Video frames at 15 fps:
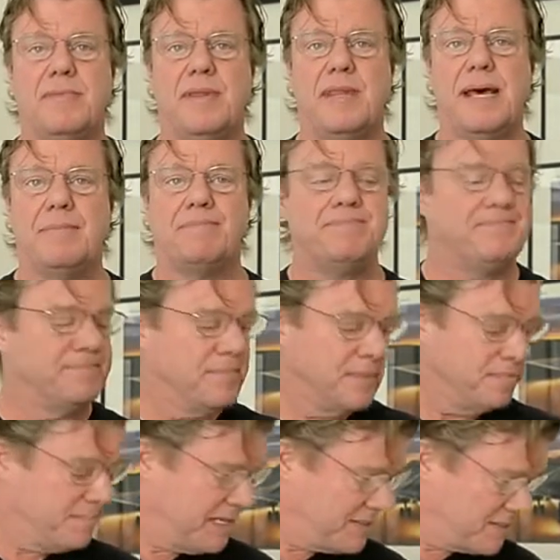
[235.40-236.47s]
them,
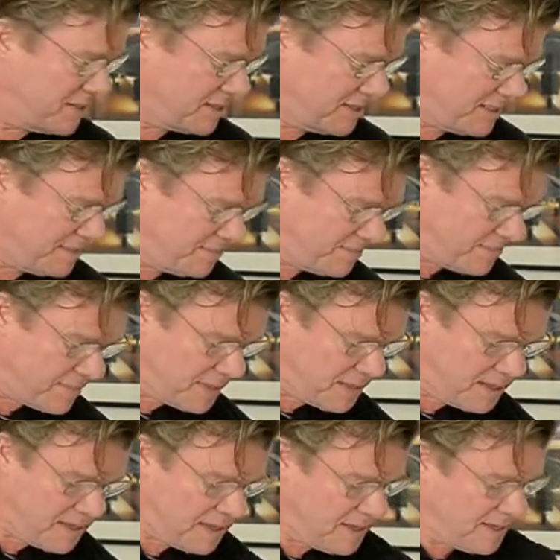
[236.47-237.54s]
basically.
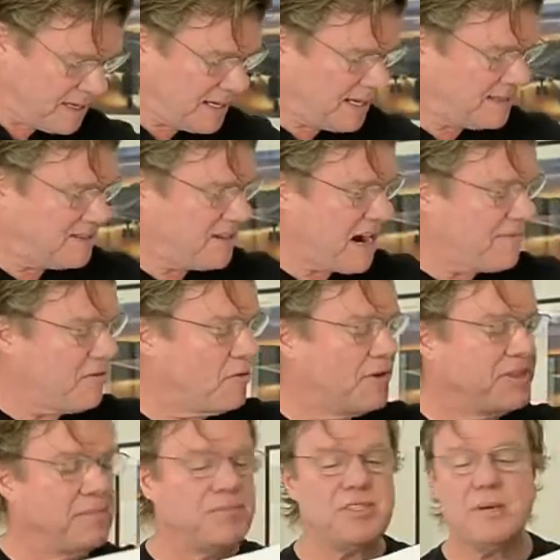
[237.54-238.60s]
I travel
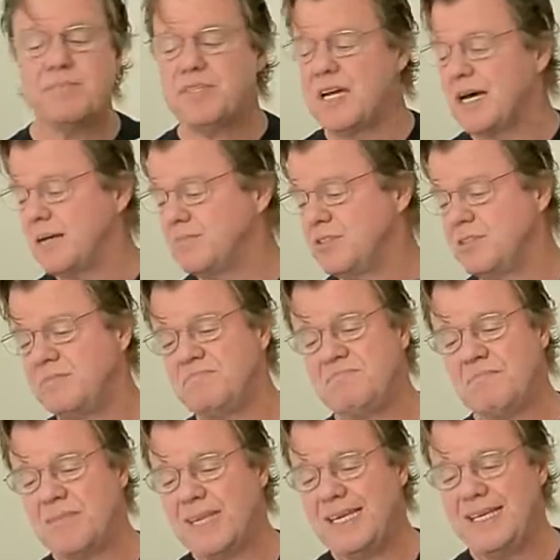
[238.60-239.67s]
with them sometimes,
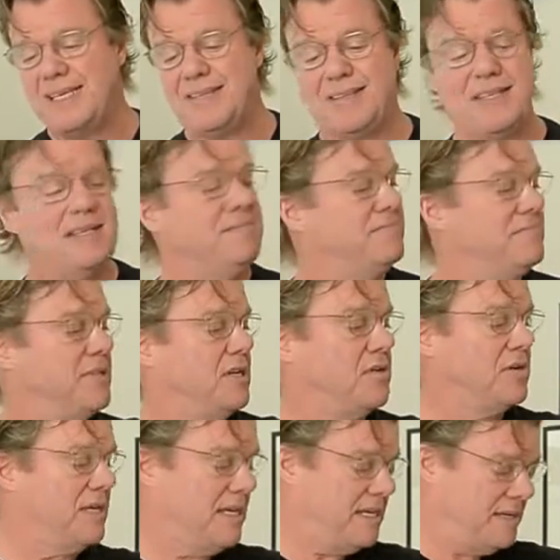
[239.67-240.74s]
easy,
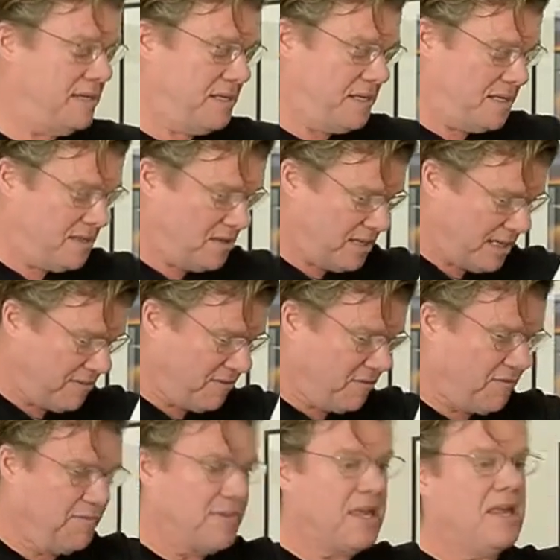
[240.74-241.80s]
okay? They're like
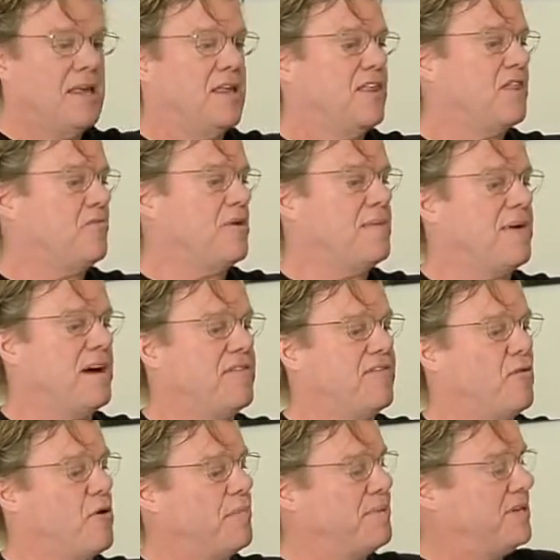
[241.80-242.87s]

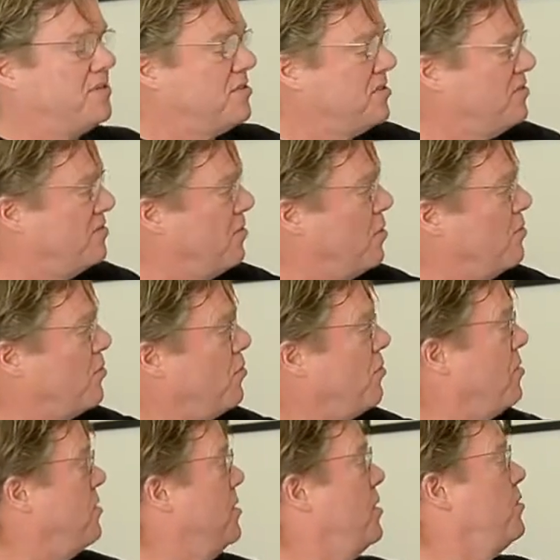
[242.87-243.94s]
3x4 pieces of foam
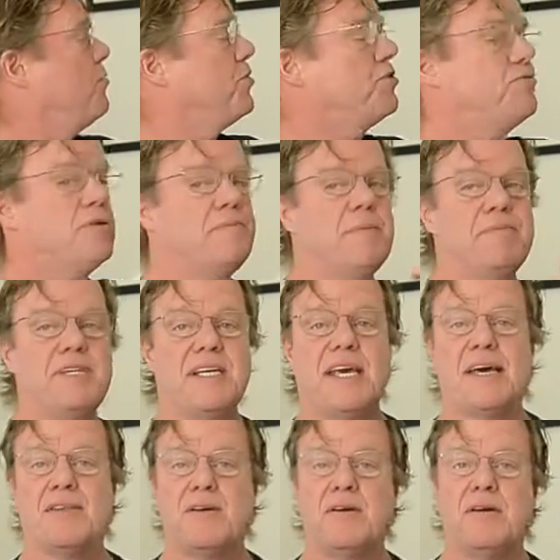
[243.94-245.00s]
core. We strip them
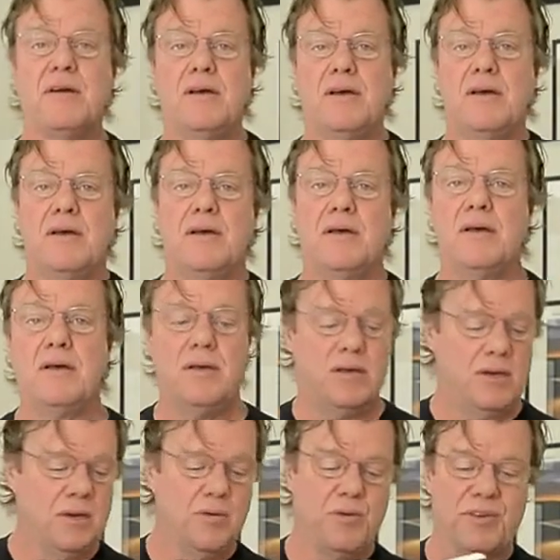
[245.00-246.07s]
together
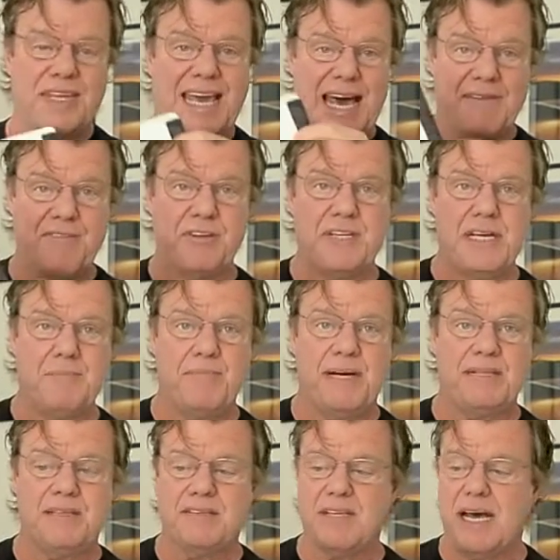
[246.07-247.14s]
with gaffer tape
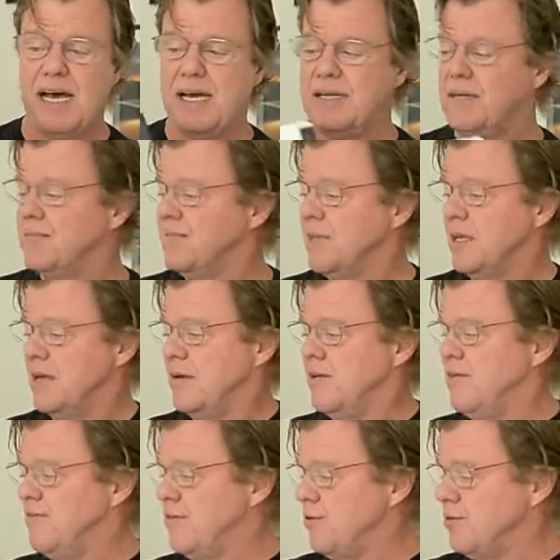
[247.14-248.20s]
on the side,
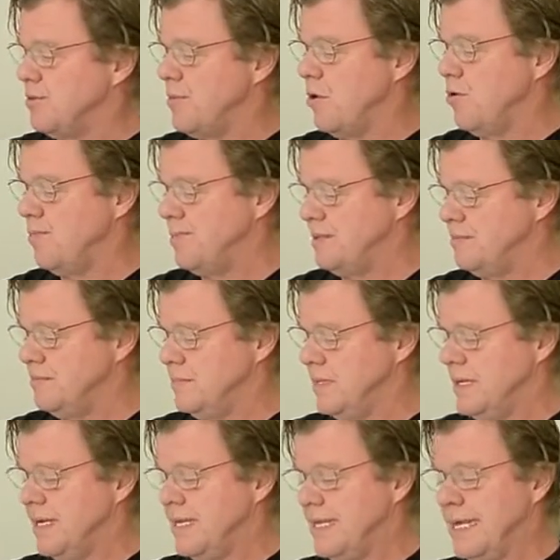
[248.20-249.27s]
fold them open,
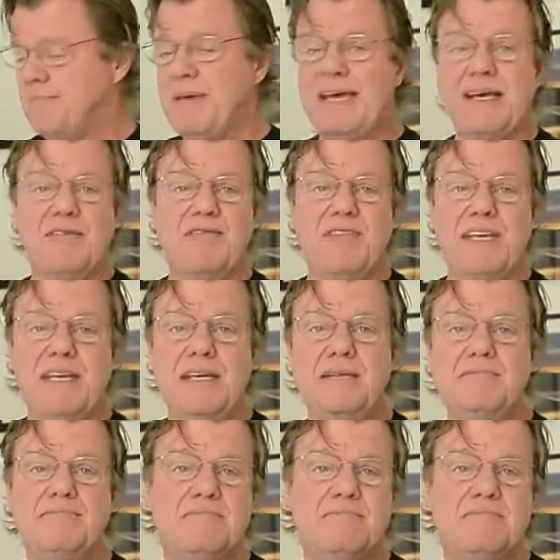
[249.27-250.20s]
they make a V,